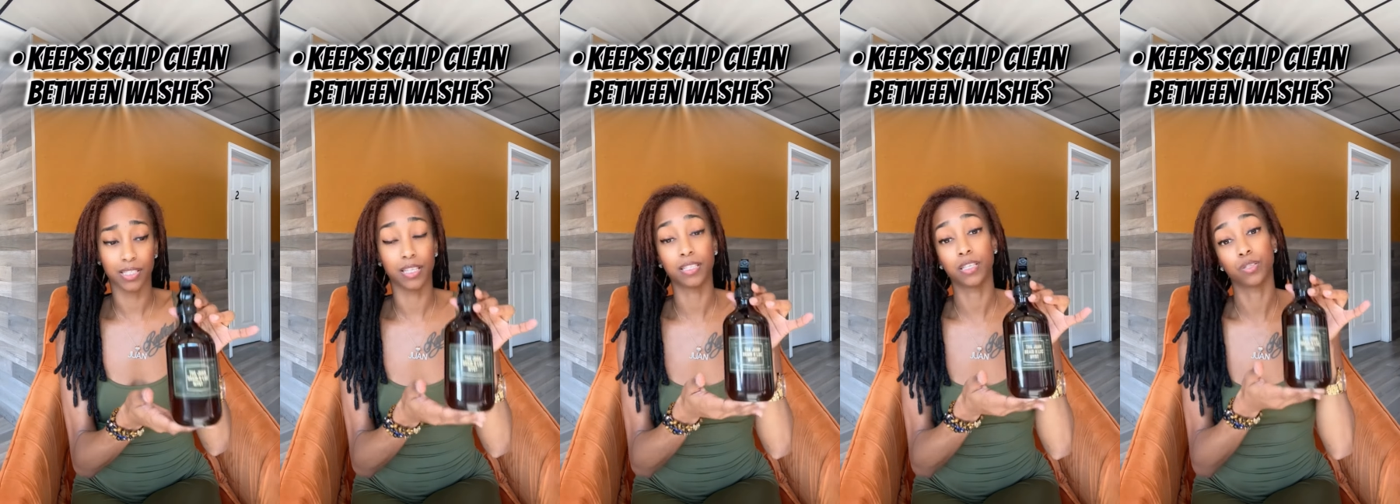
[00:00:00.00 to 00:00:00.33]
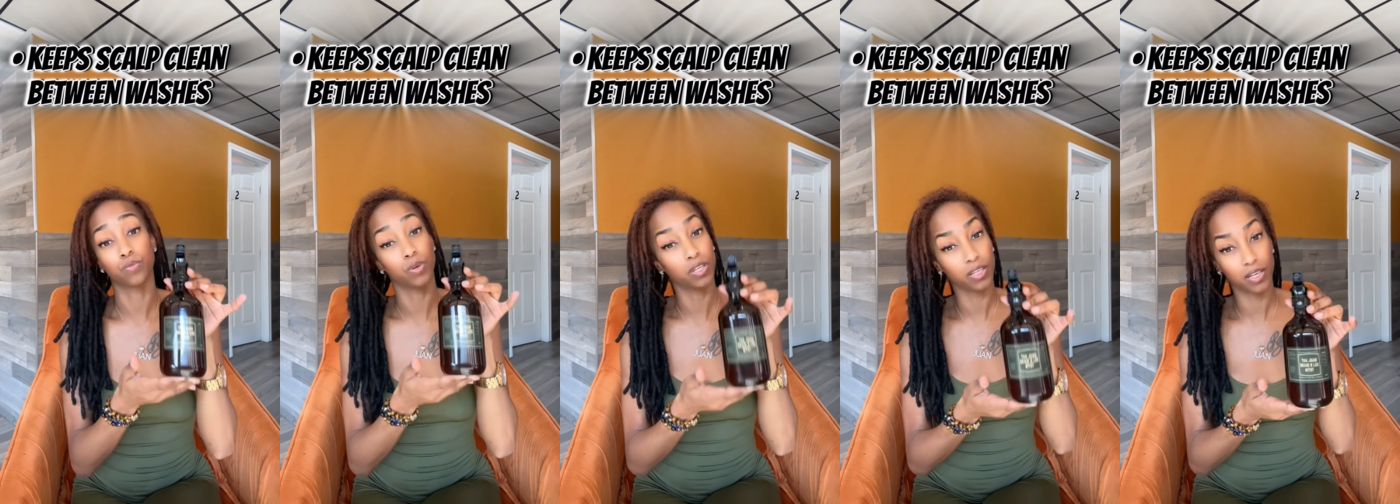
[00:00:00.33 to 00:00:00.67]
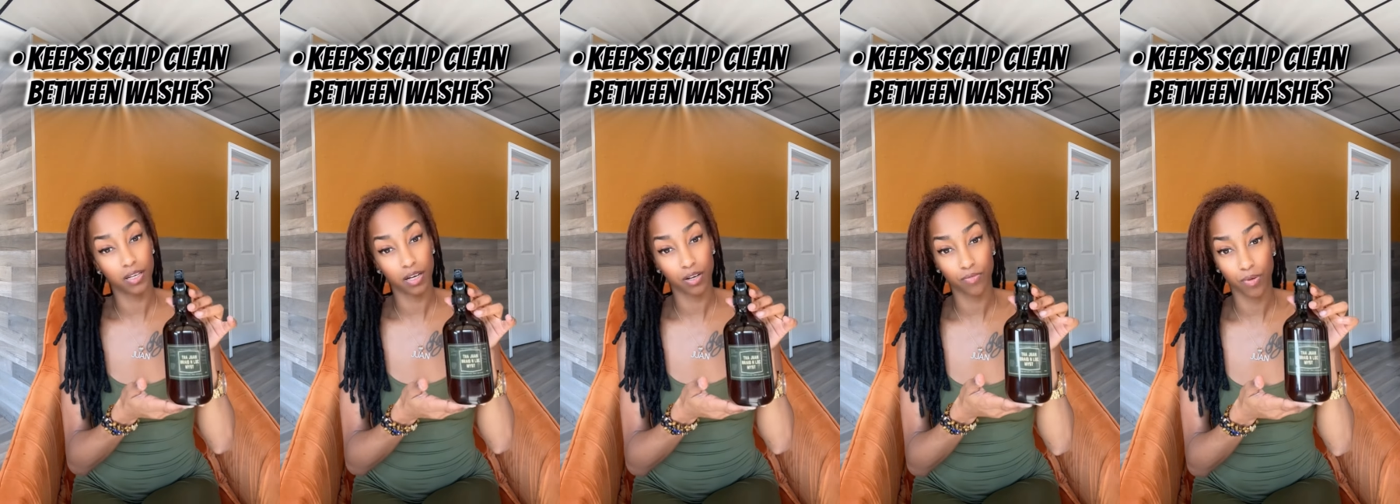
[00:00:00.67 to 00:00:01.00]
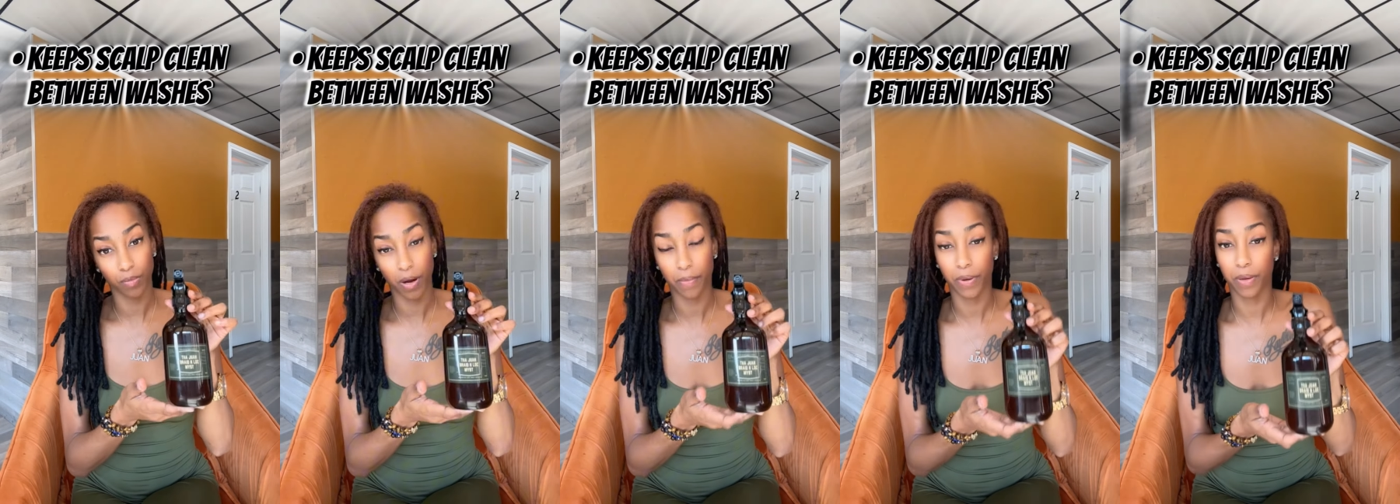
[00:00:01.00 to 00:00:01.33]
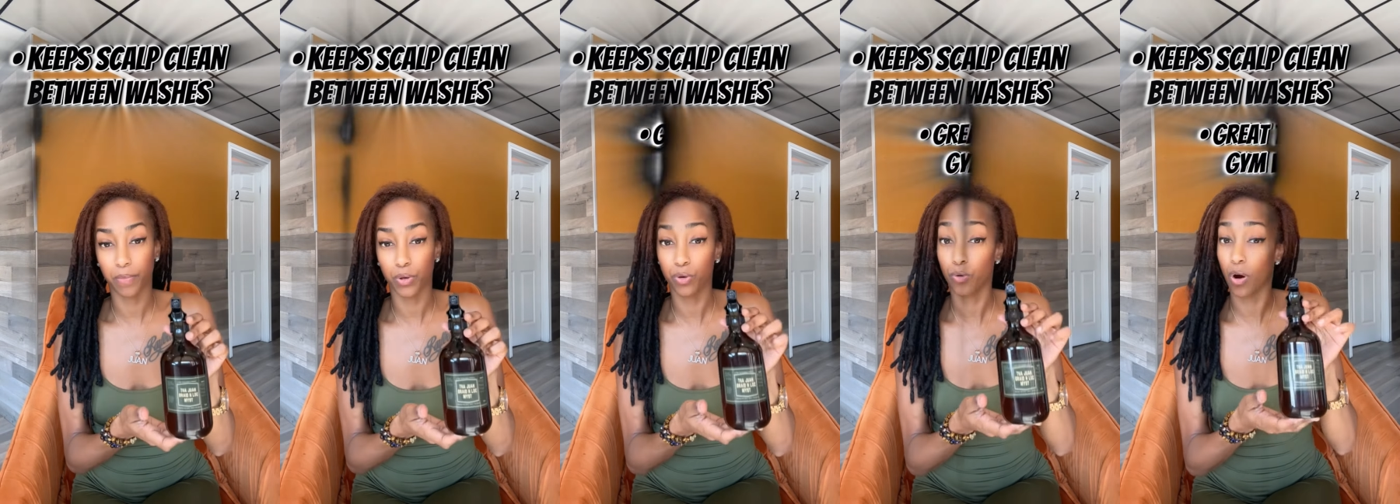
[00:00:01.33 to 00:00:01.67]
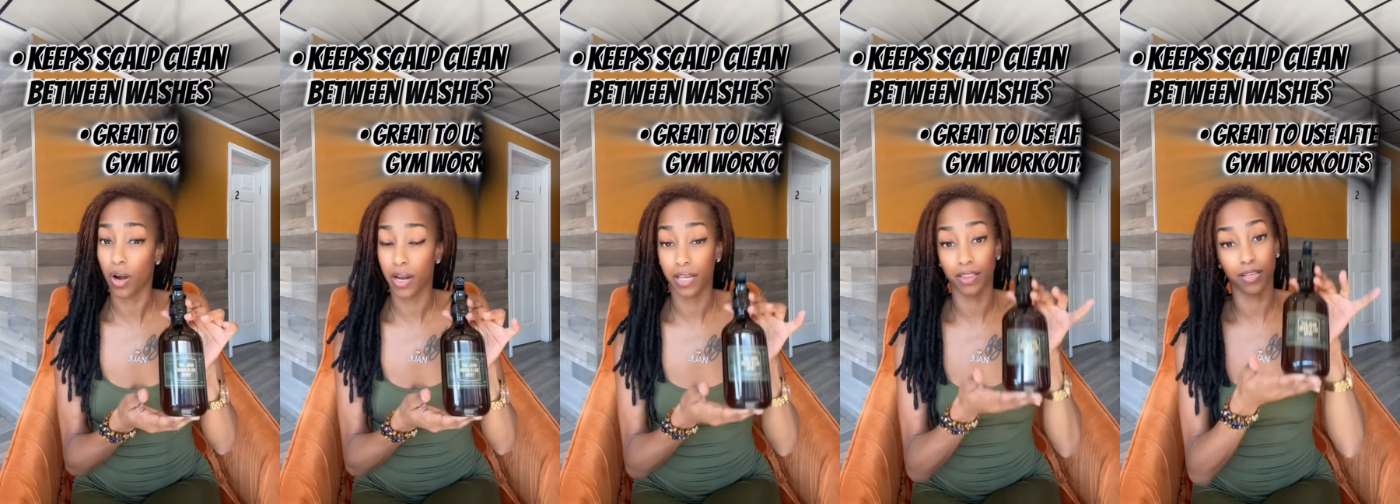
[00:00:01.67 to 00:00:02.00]
This is really good for my people who
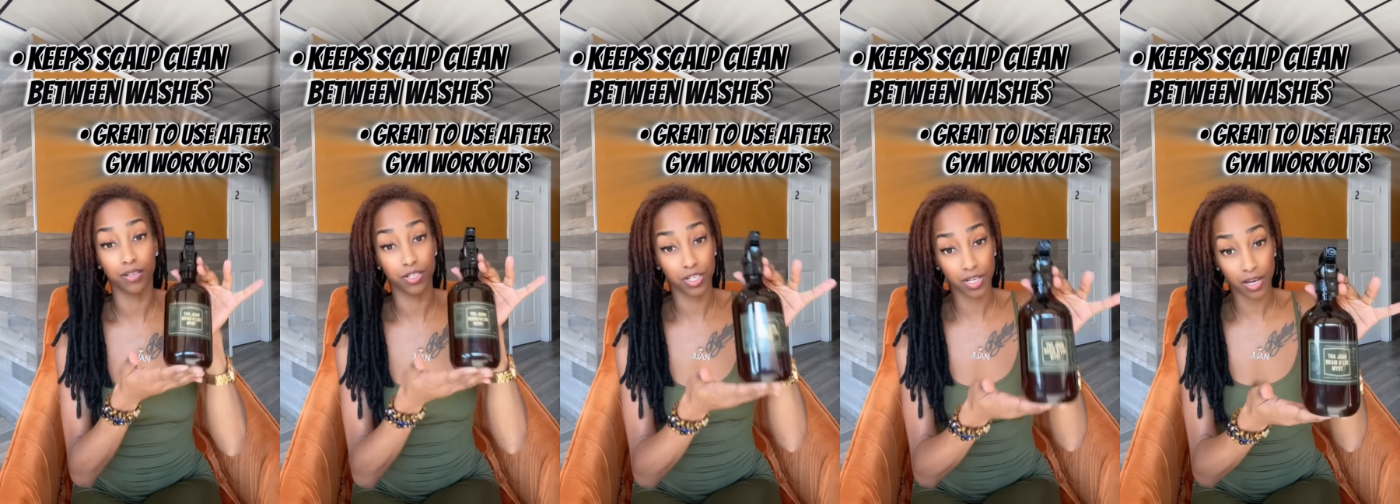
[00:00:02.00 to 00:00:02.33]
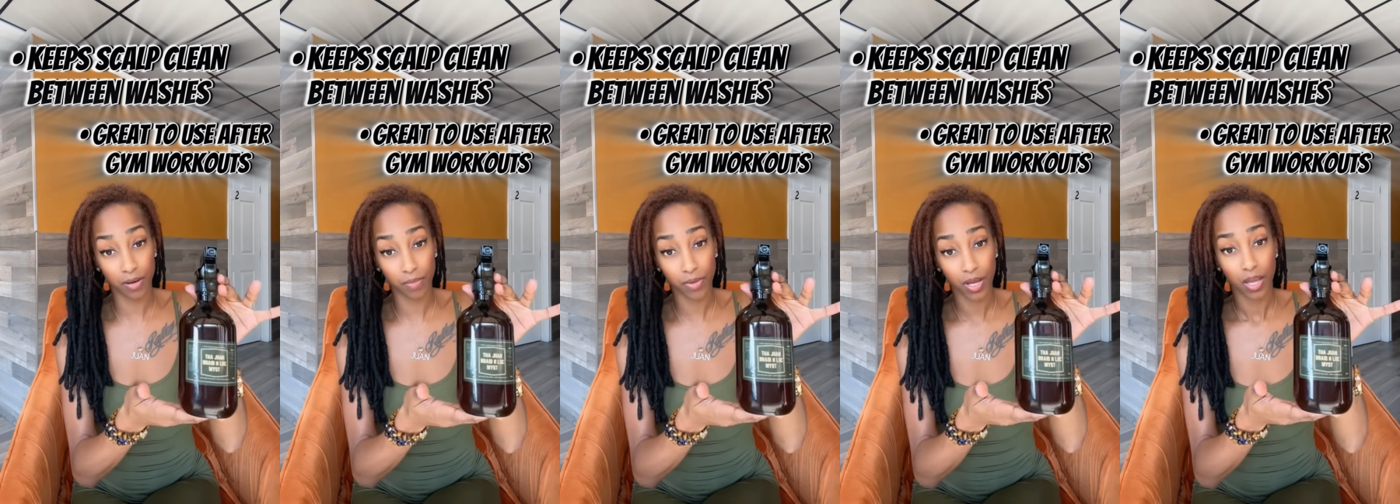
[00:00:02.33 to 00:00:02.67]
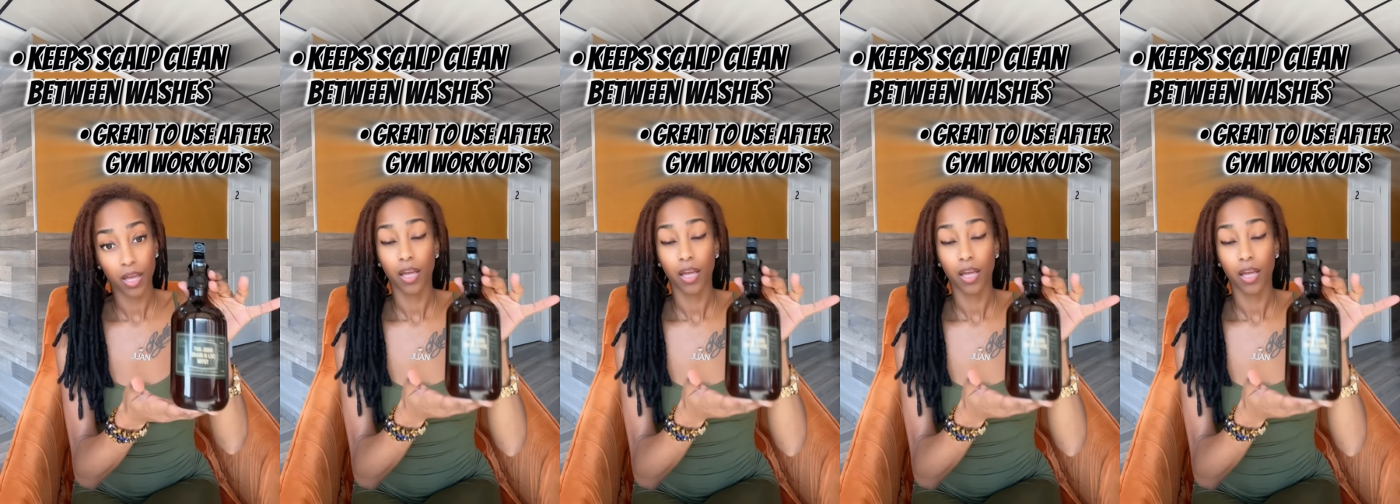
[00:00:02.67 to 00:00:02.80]
are in the gym.